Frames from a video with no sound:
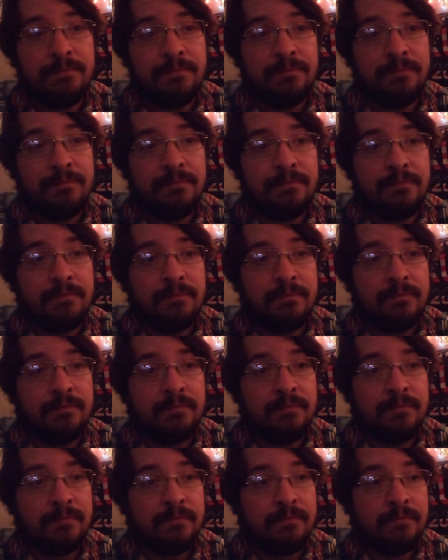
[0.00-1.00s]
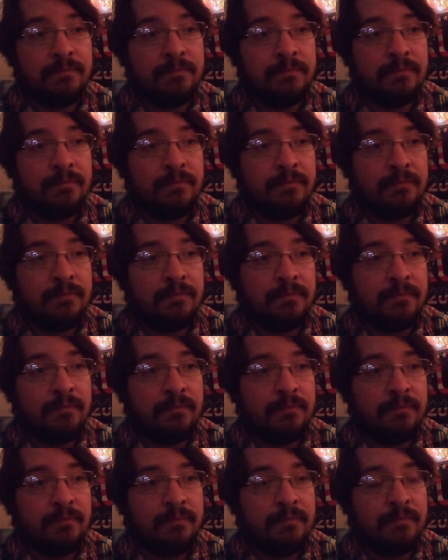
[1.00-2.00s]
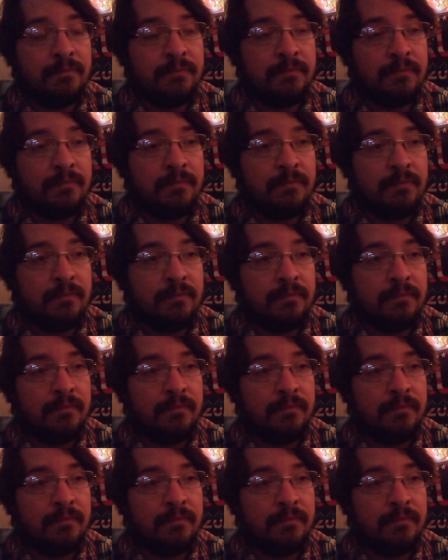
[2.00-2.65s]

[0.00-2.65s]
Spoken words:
(silence)